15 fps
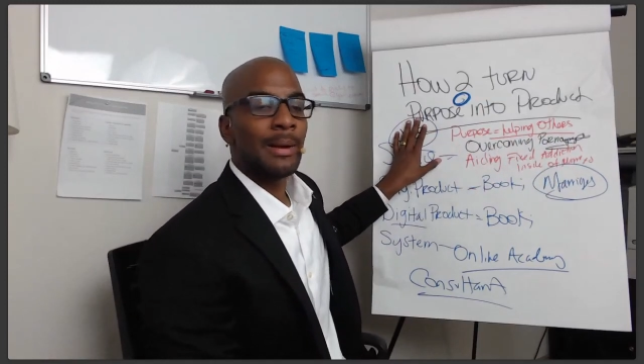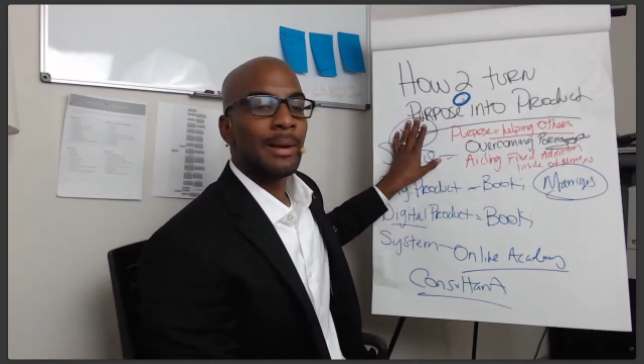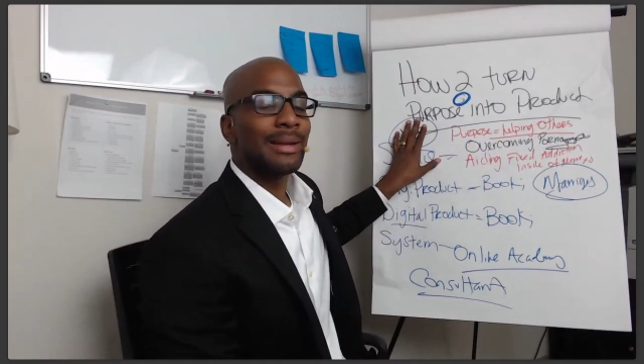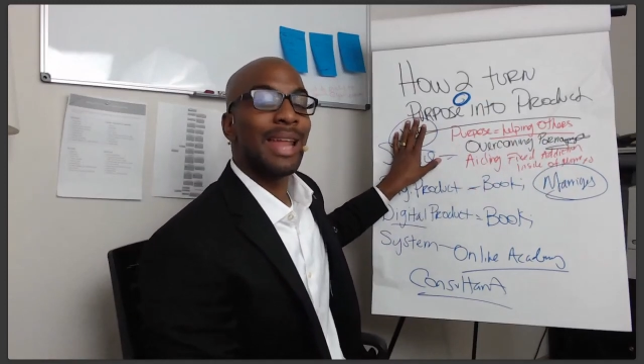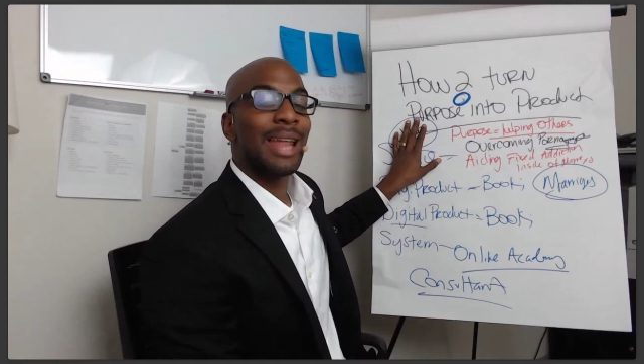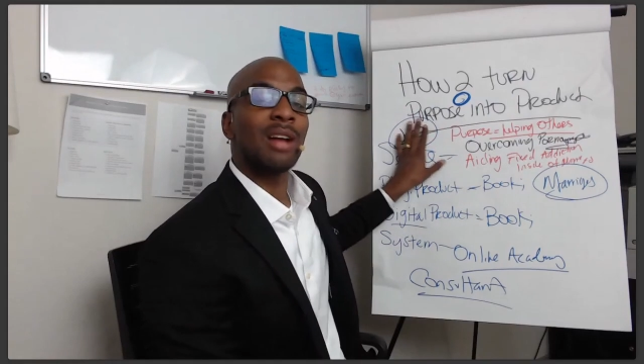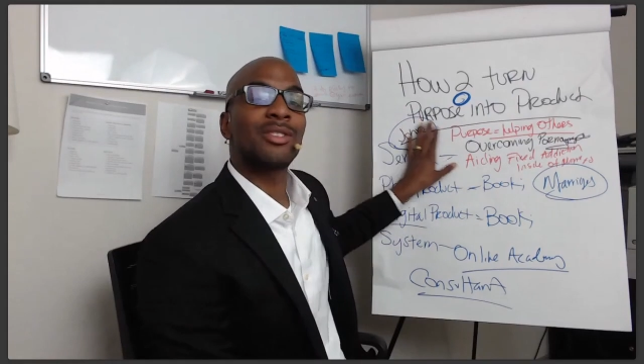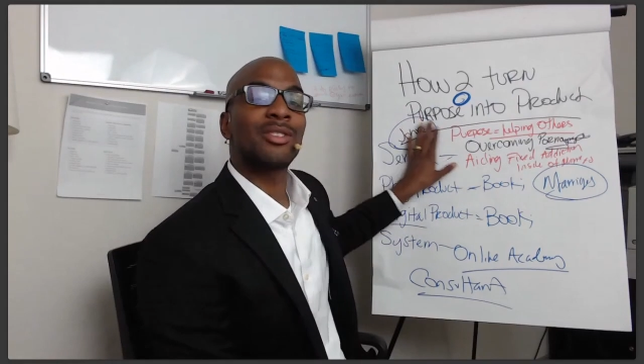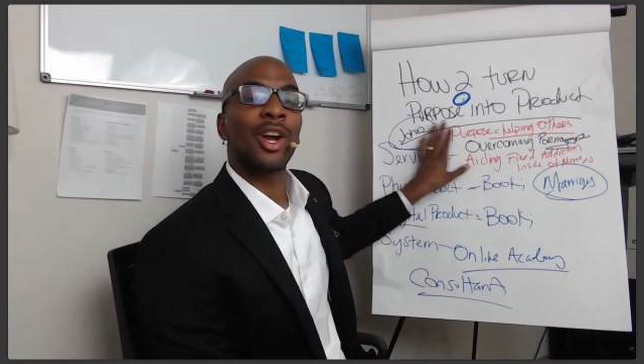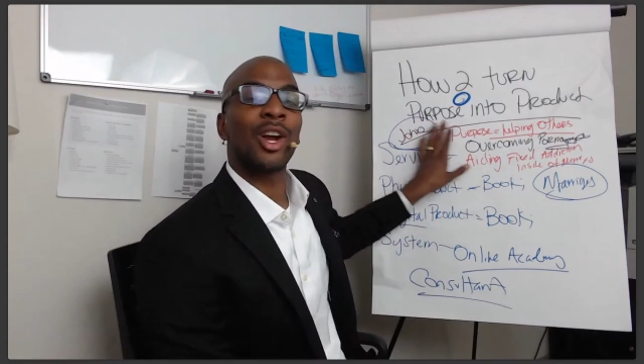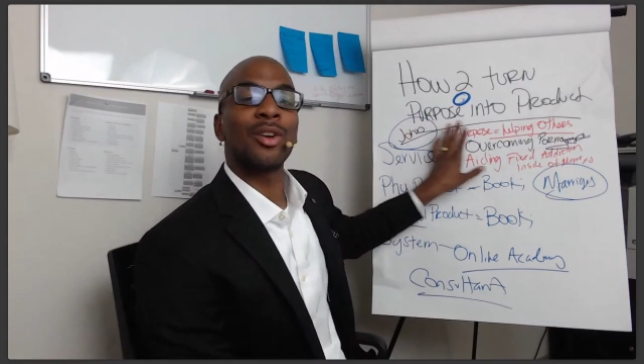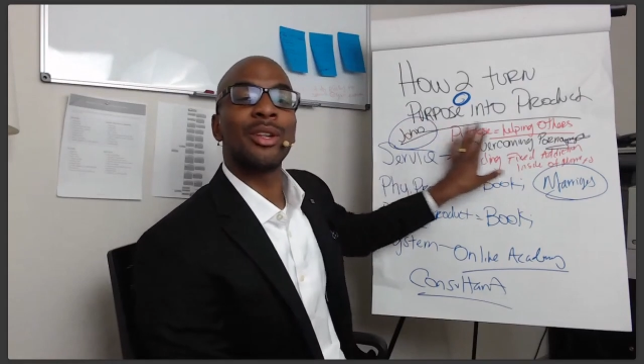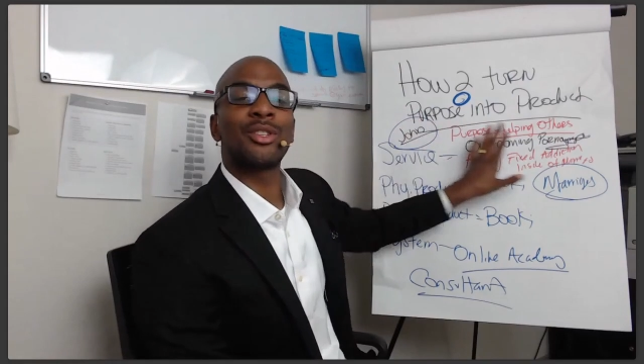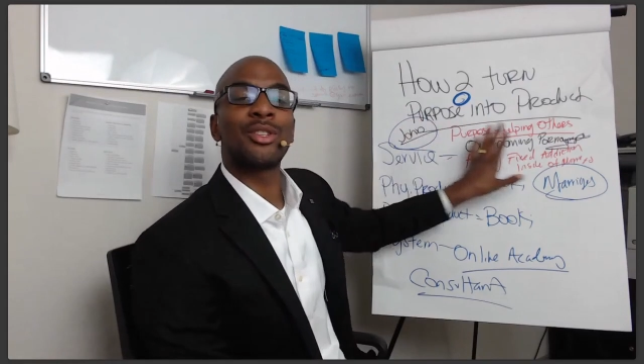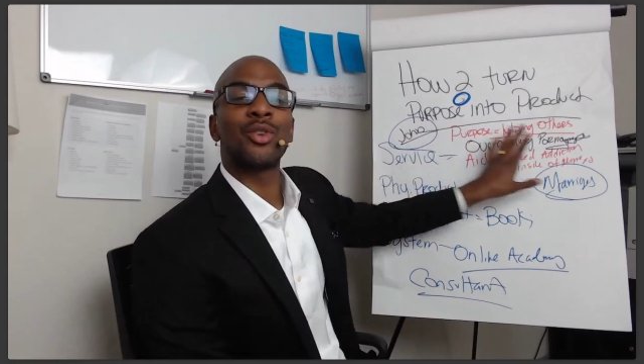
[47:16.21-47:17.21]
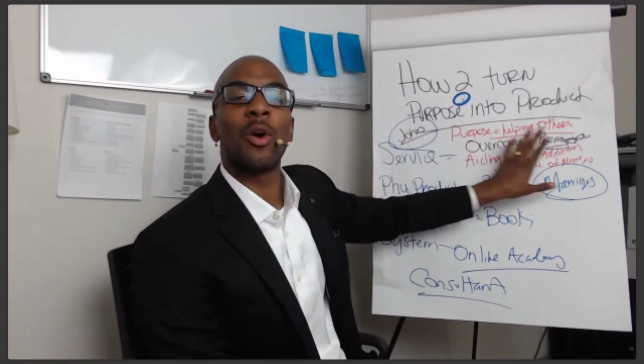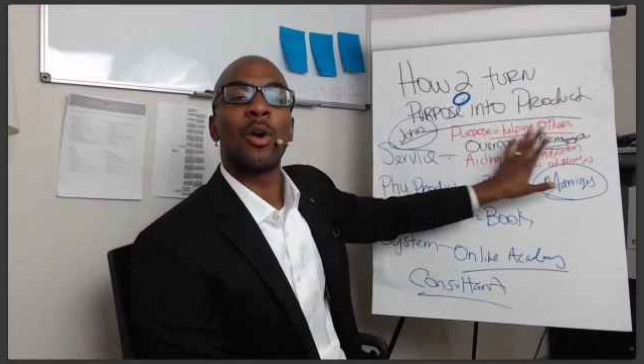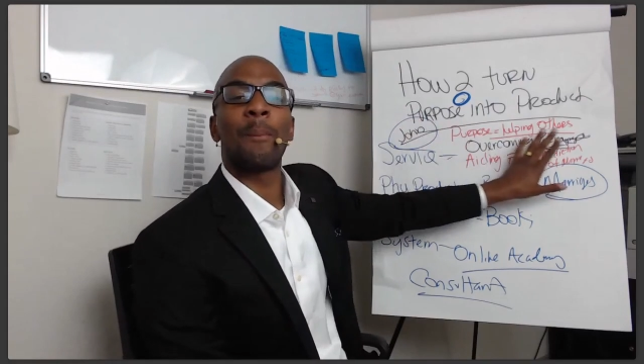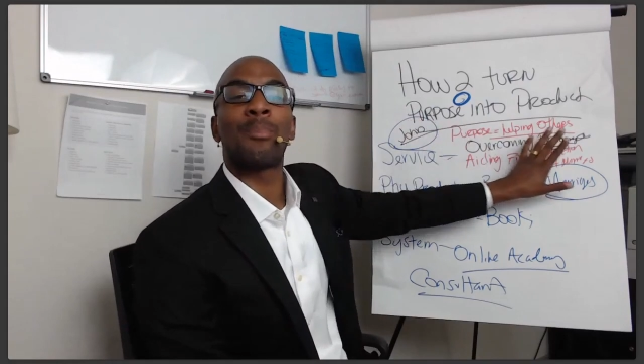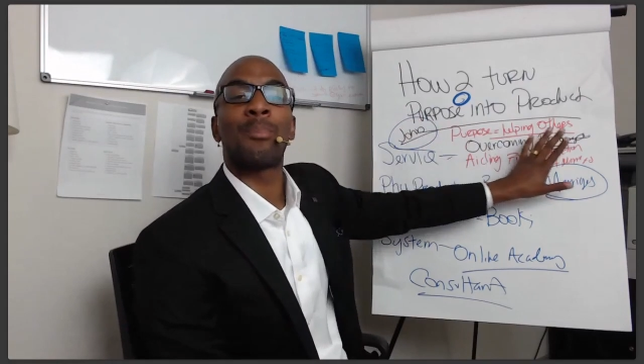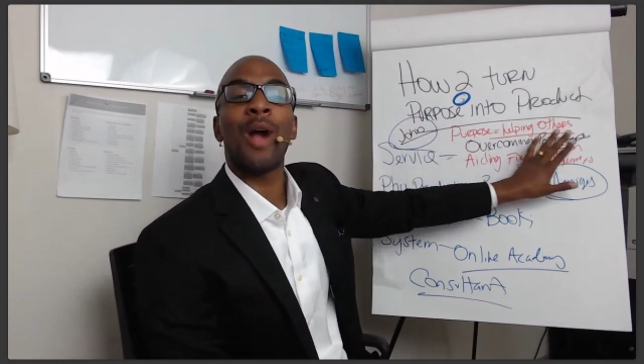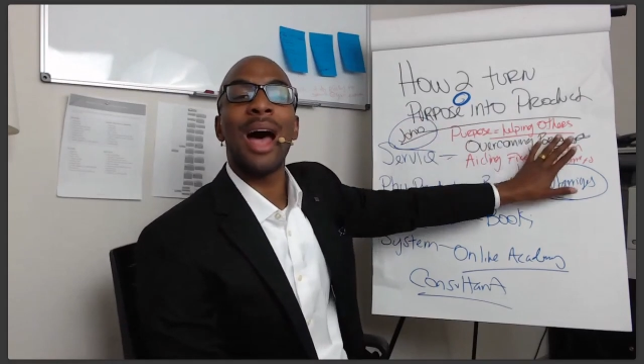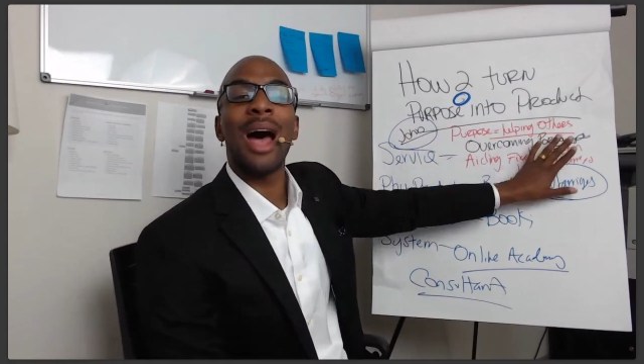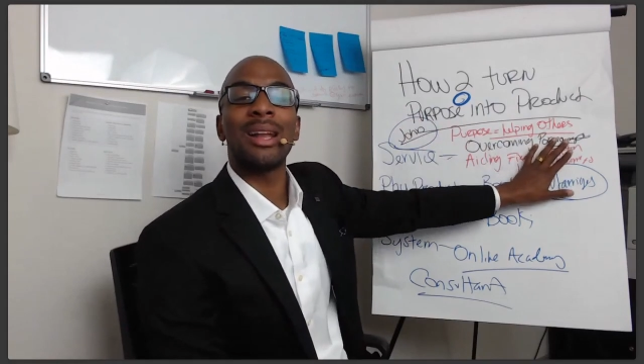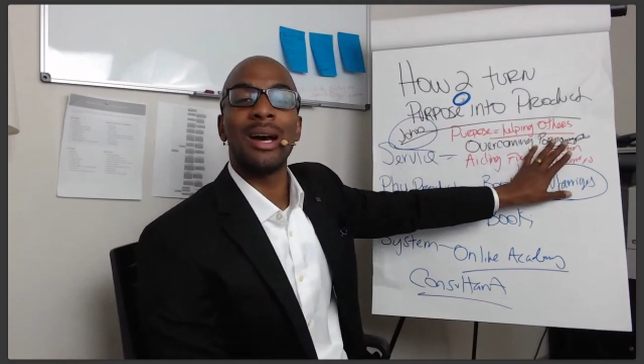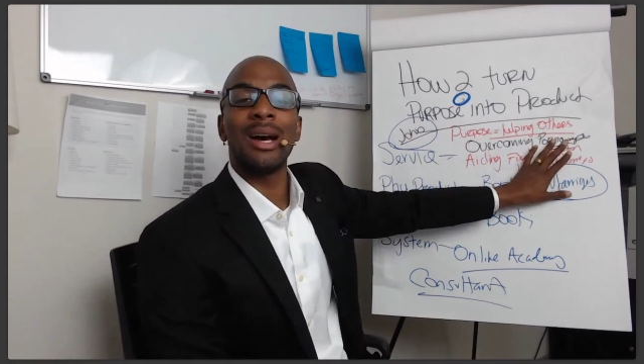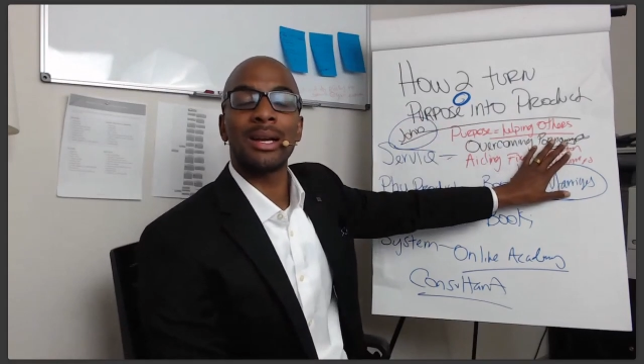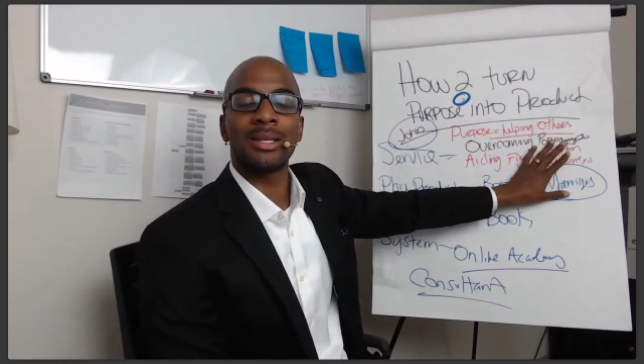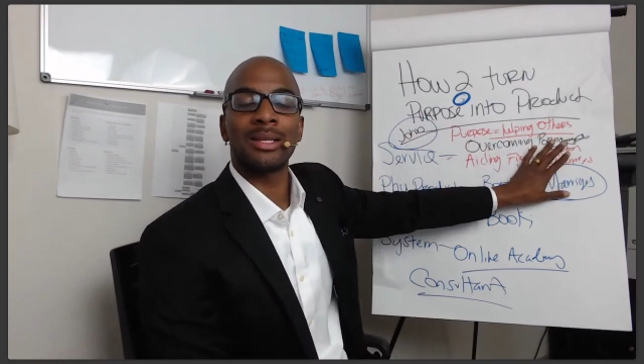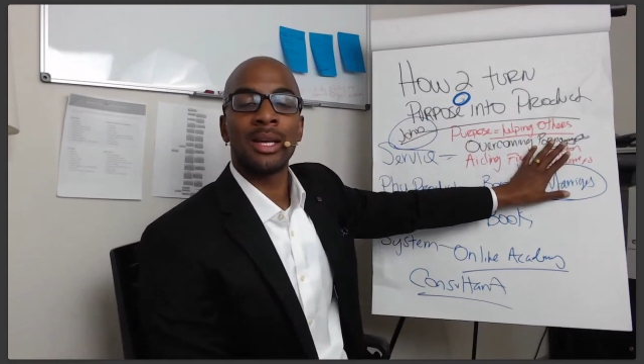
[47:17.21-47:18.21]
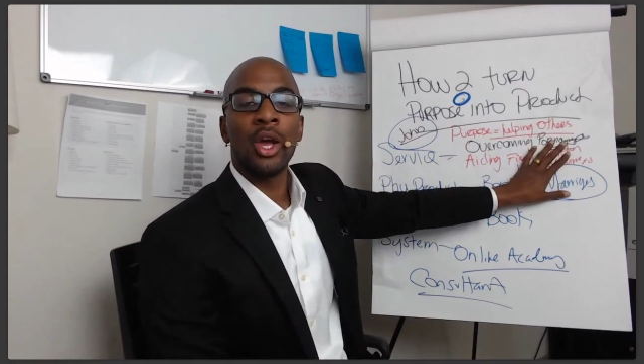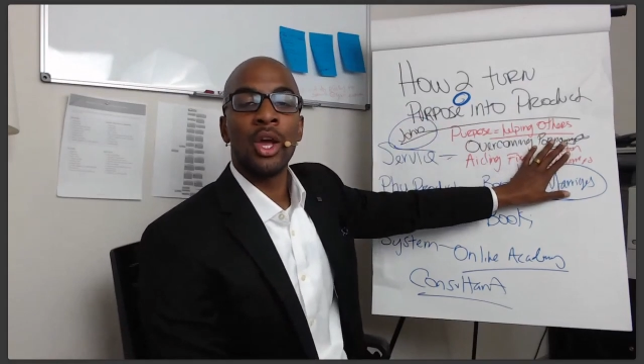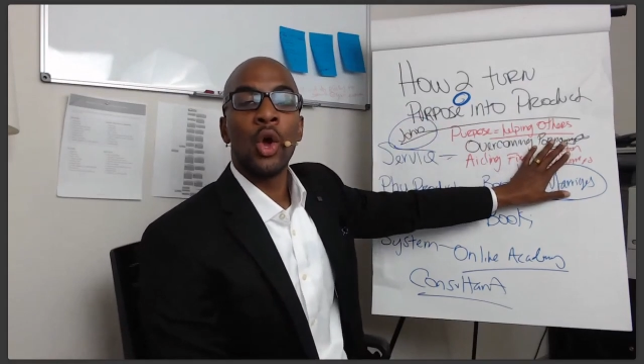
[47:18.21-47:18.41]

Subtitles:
now turned into a product,